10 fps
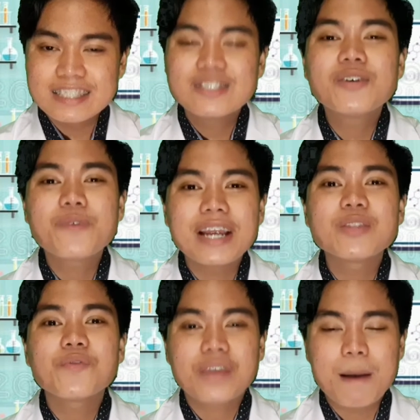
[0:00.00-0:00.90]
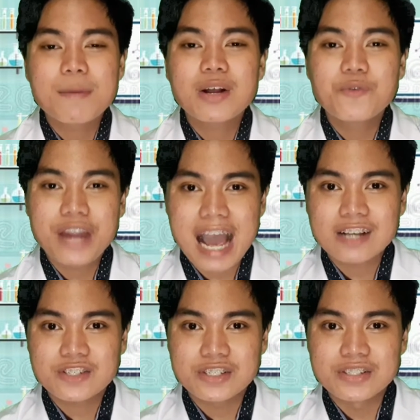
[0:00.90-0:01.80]
the rate of chemical
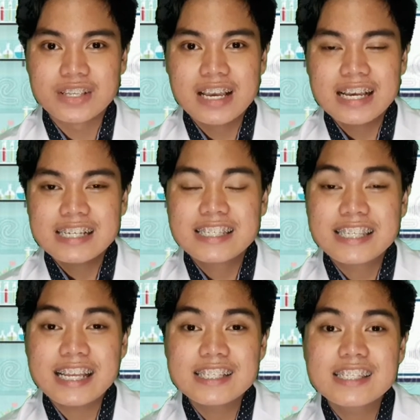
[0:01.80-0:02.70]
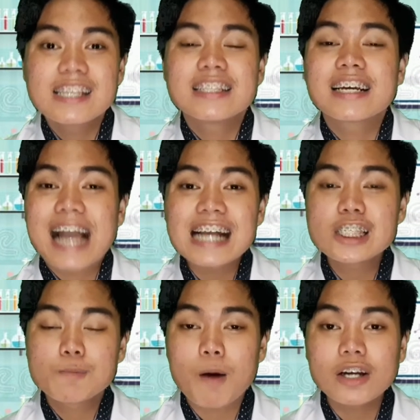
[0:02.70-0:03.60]
reaction, since the gas
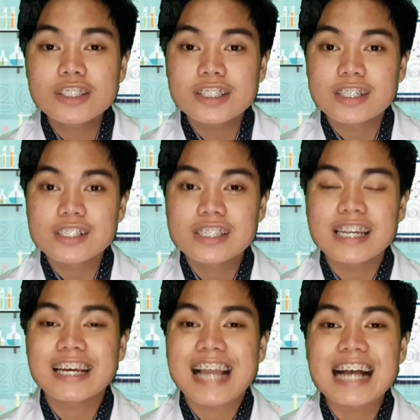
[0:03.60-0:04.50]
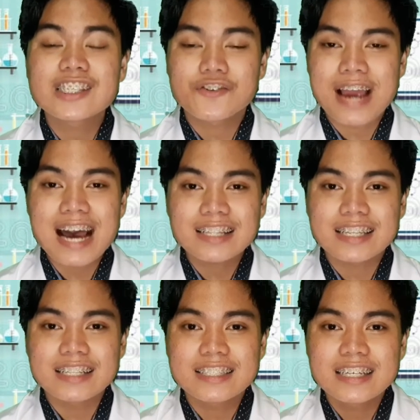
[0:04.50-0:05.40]
particles in a gas
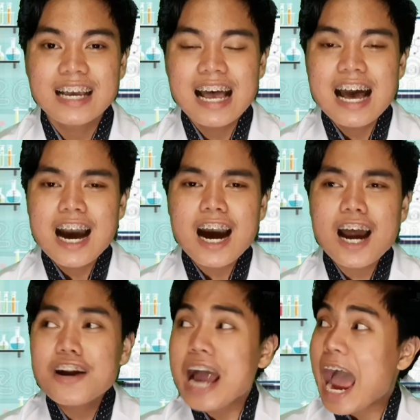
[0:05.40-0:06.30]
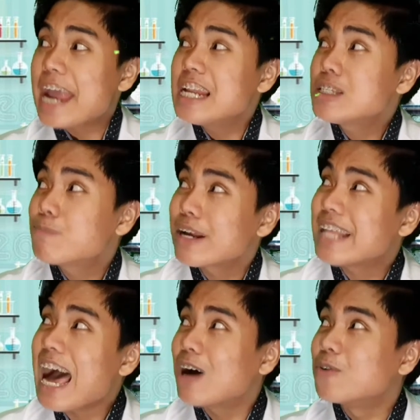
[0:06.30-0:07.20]
reactant are highly spread
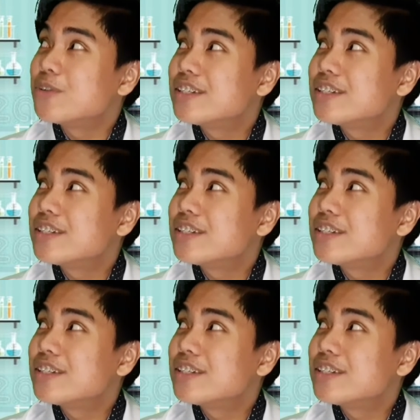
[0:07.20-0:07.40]
out.